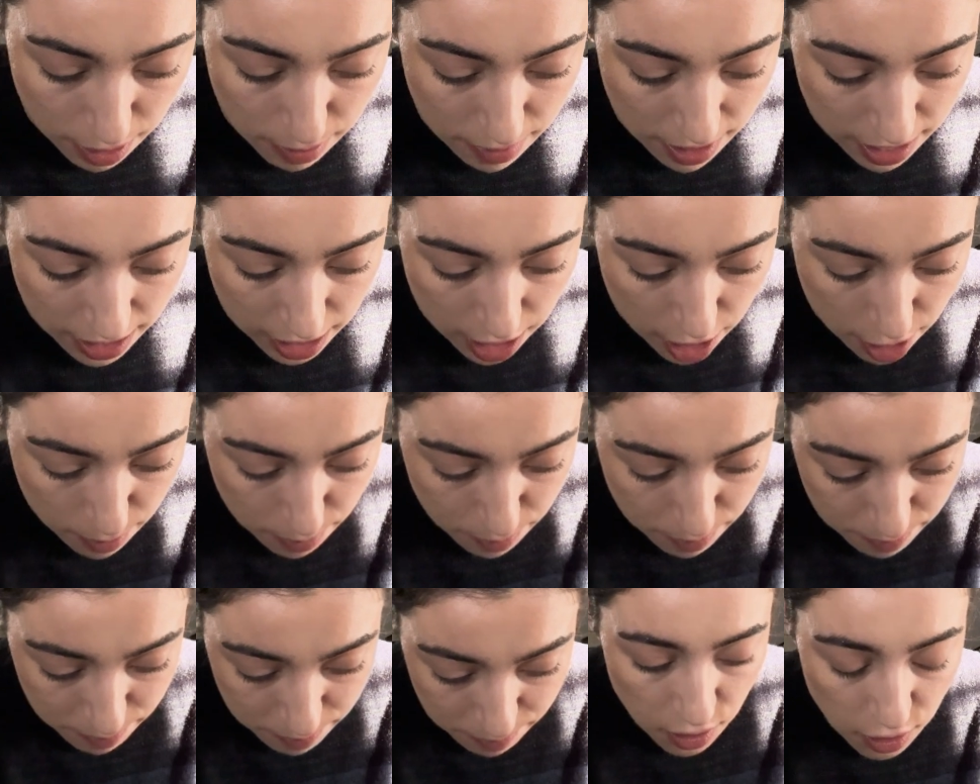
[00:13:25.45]
makeup.
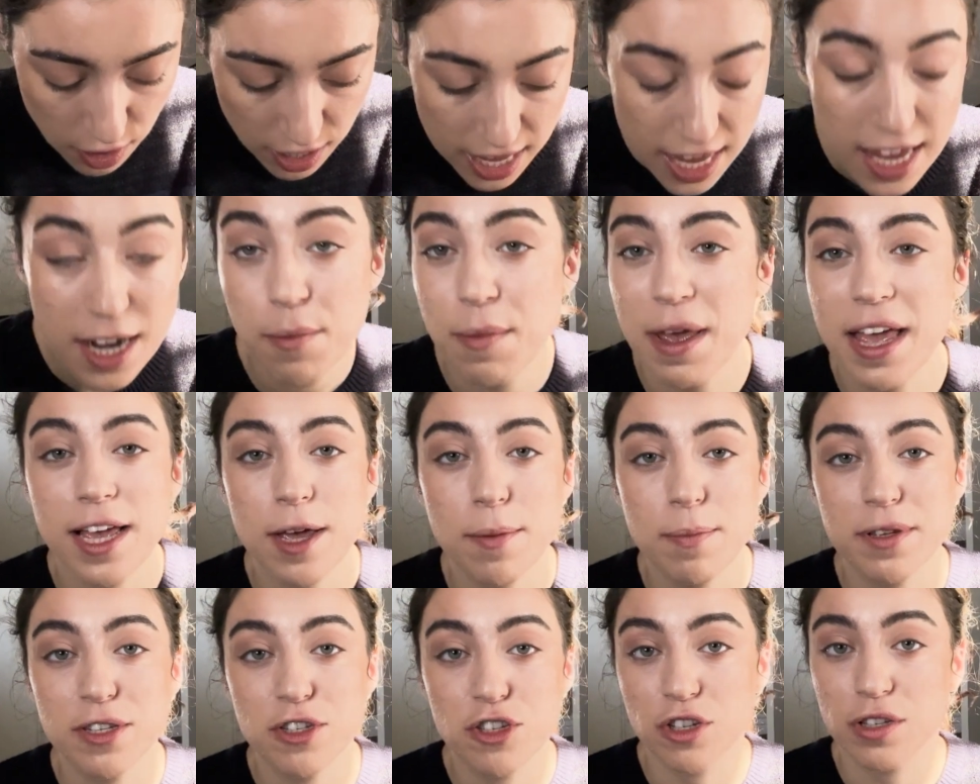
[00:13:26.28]
The key to
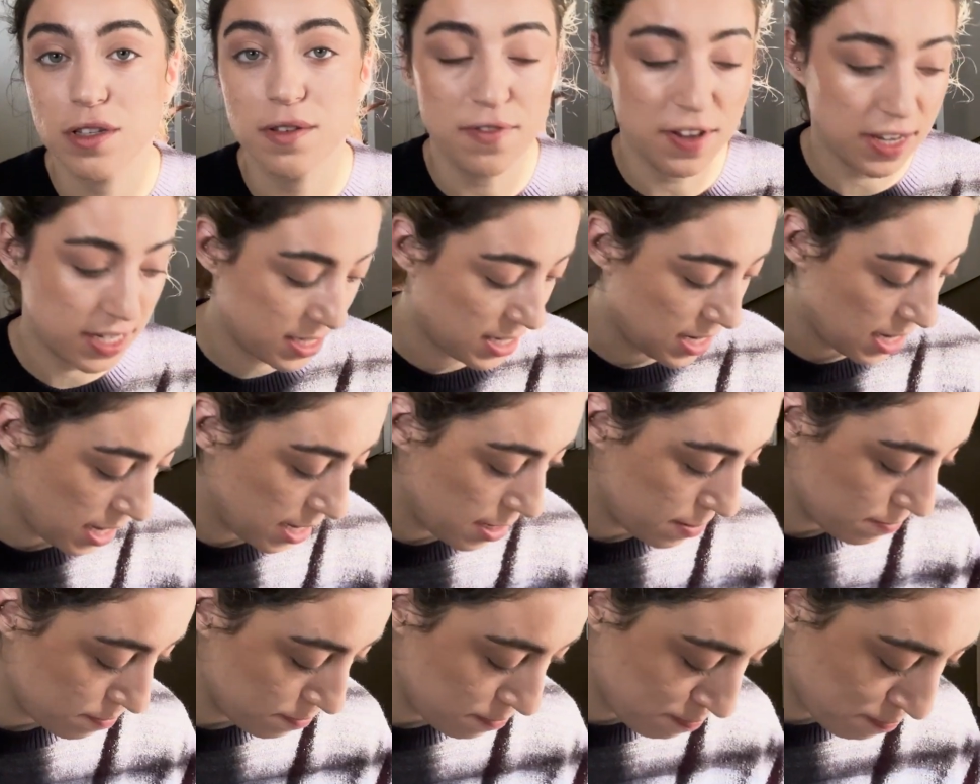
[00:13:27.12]
makeup is just fixing it.